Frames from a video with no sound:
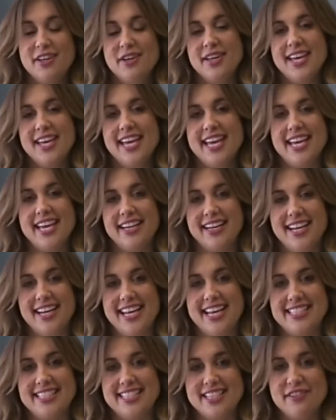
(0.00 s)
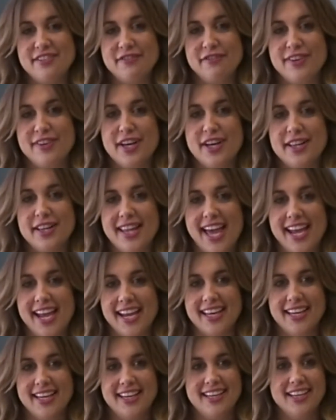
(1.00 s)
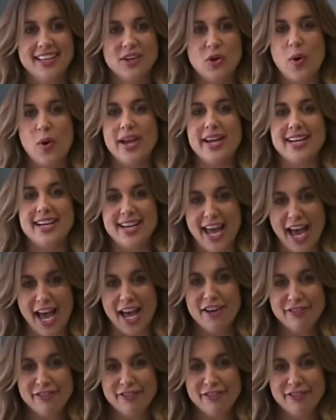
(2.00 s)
It didn't feel like quite enough.